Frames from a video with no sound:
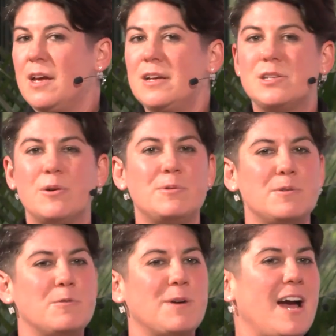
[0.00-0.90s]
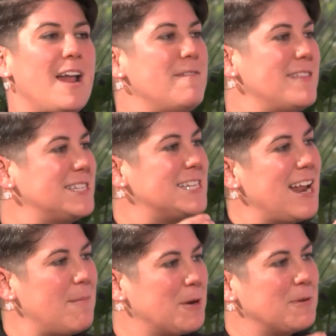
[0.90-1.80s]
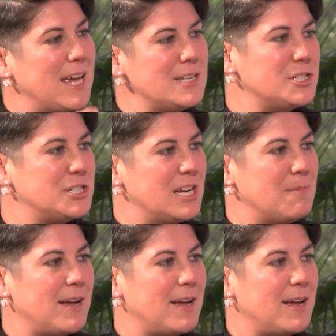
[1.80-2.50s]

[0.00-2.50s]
So we're kind of in this dynamic relationship,